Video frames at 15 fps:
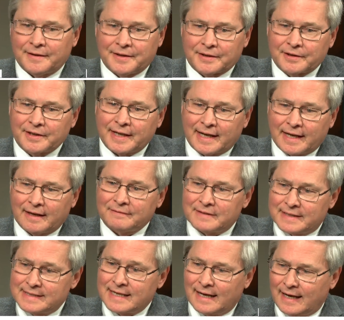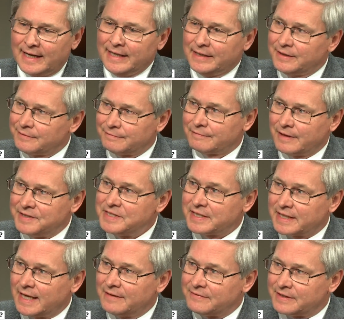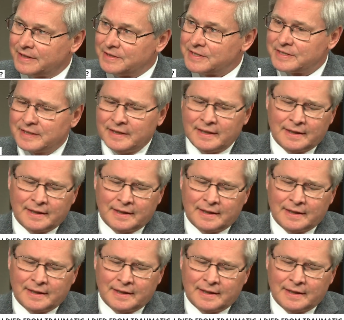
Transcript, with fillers: they're going to have to tie in the forensic evidence